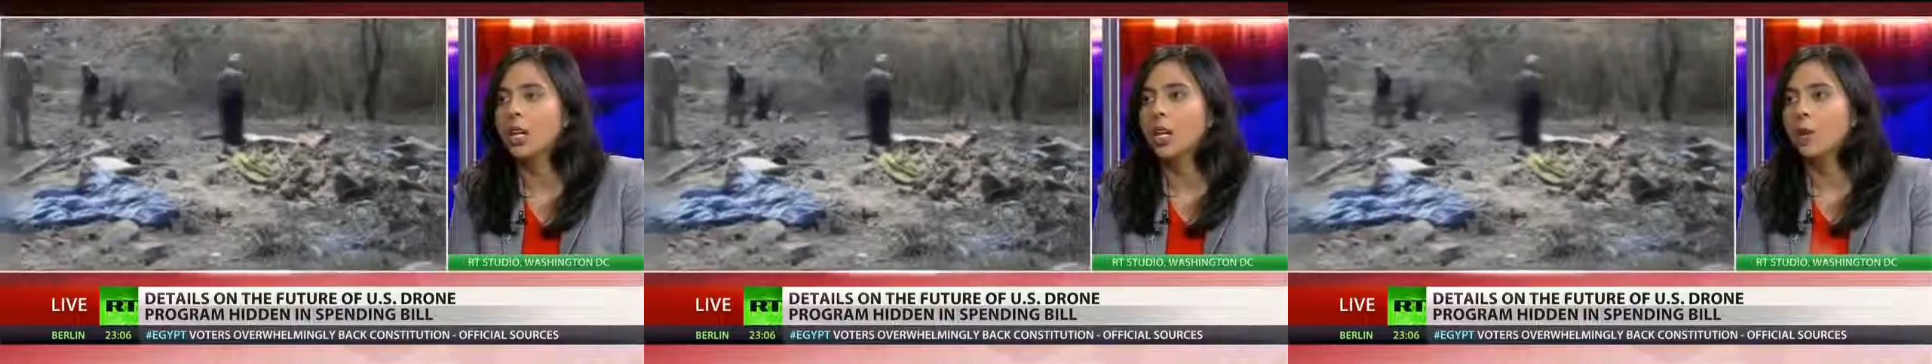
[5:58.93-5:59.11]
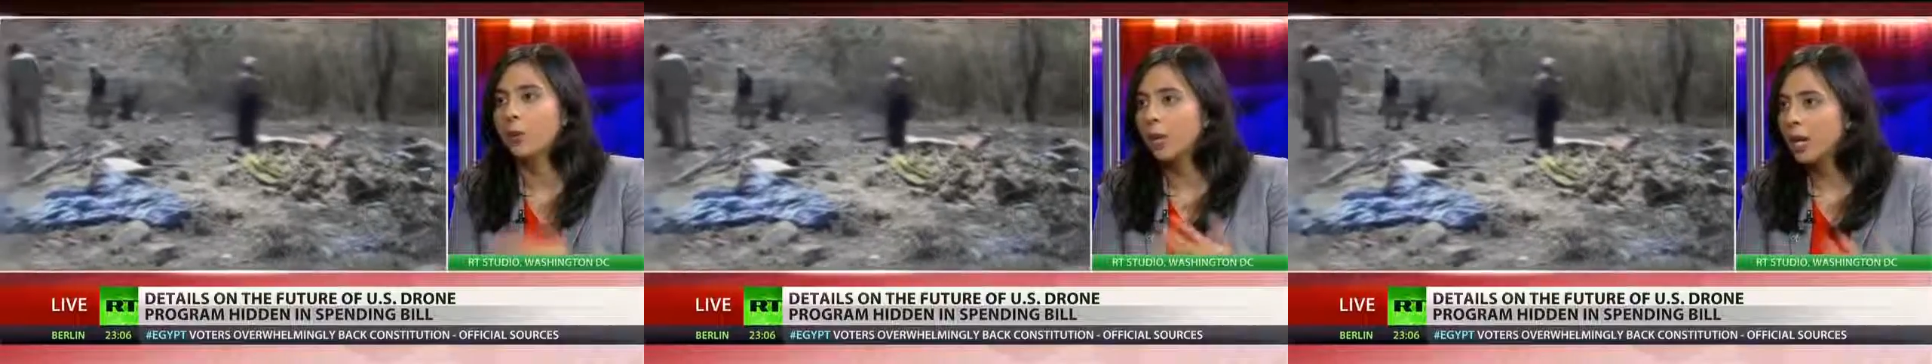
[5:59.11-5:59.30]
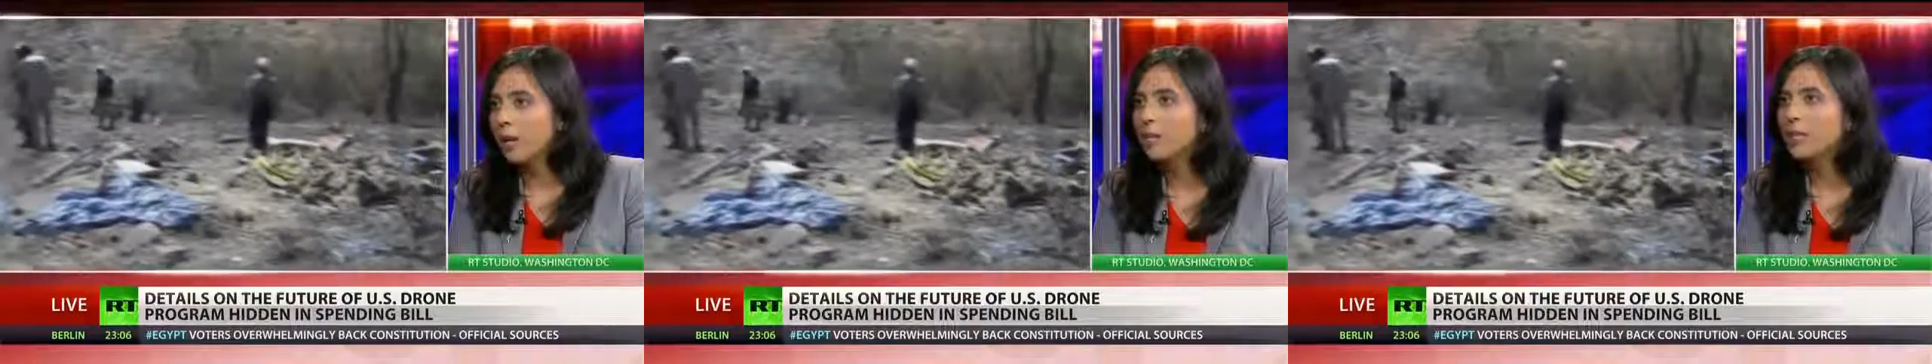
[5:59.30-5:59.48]

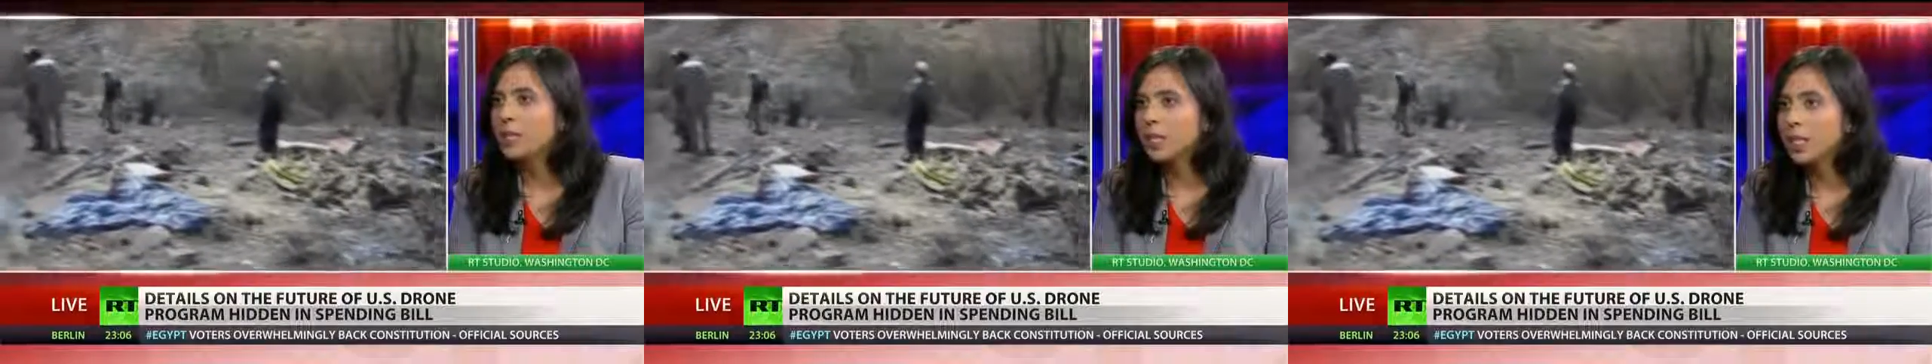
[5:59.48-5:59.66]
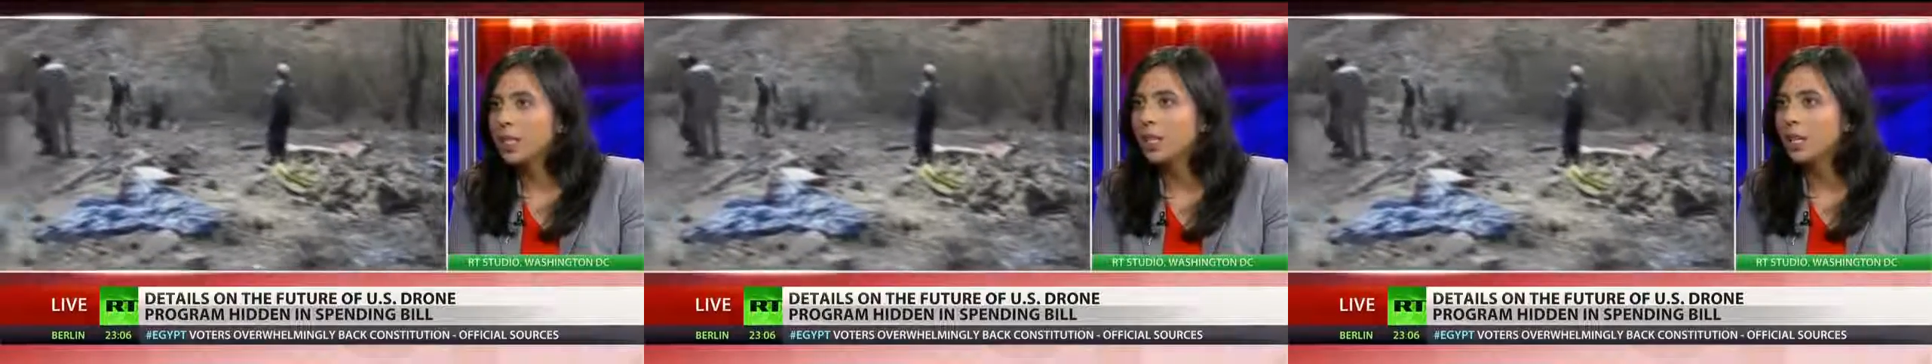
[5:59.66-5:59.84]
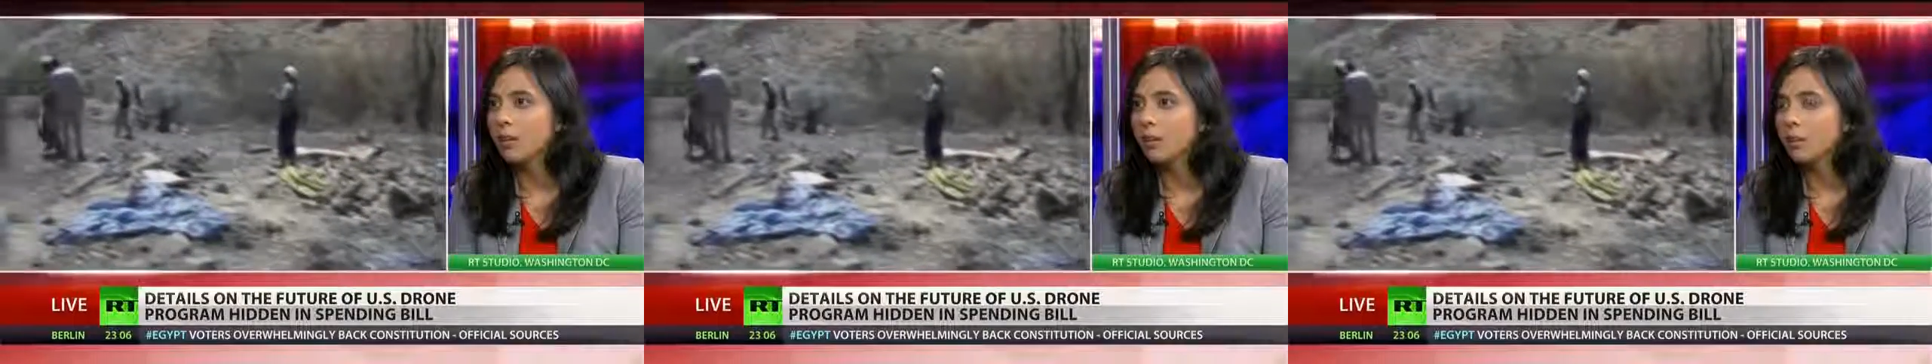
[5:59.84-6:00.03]
We haven't
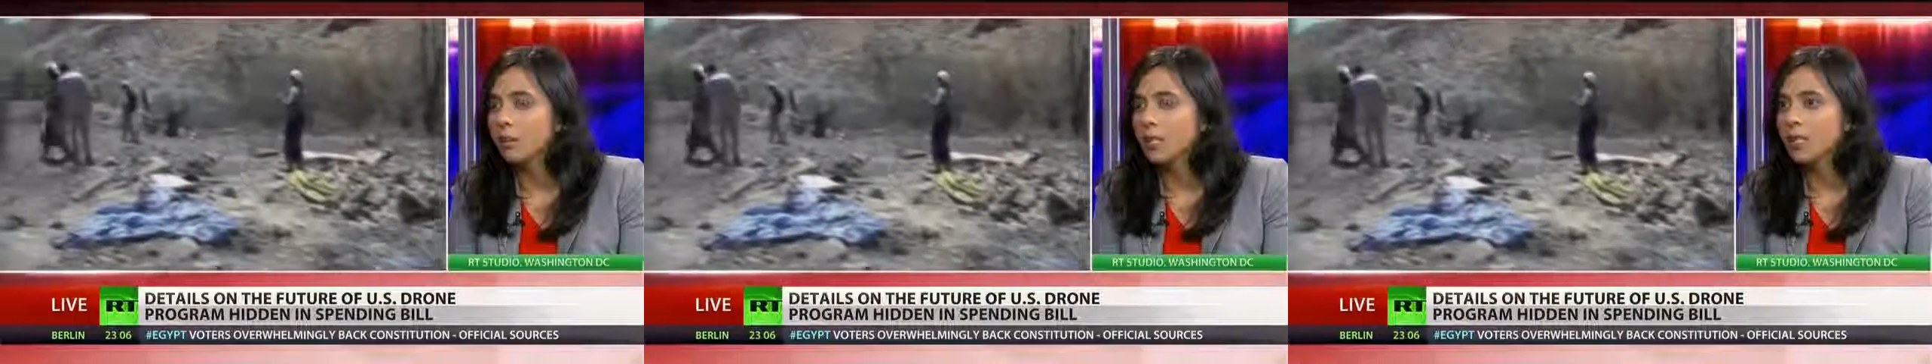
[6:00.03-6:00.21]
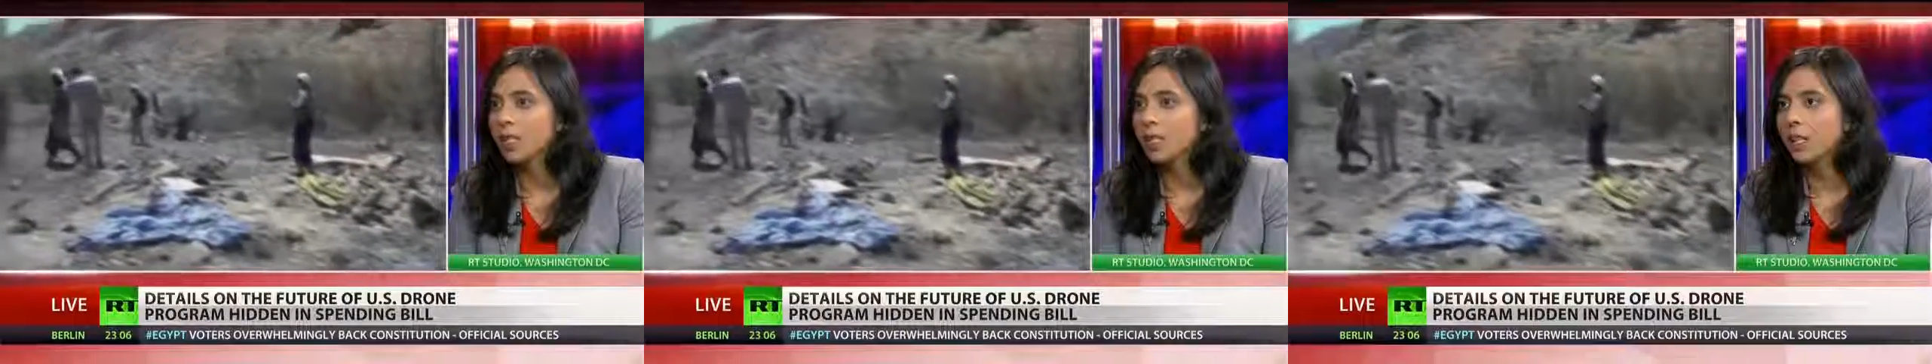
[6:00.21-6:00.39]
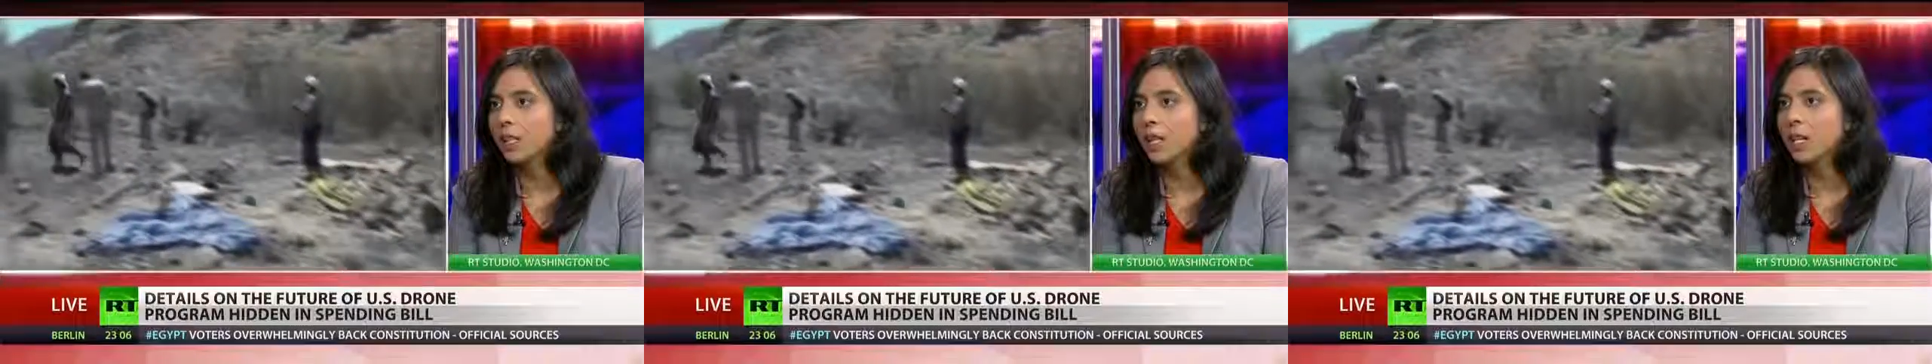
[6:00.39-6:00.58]
seen that from the
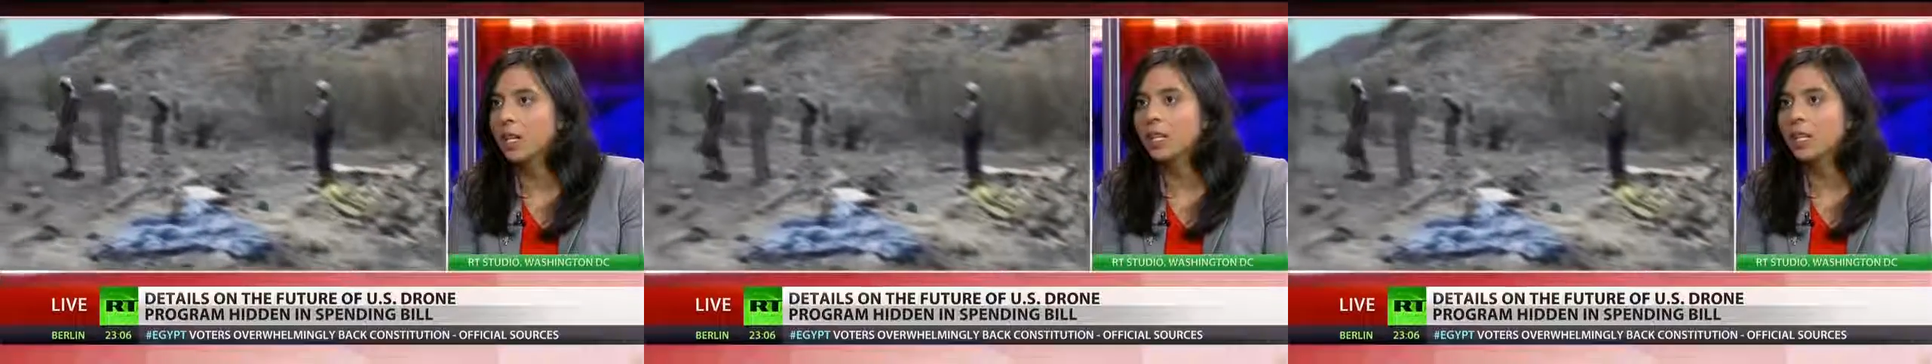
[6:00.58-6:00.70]
CIA,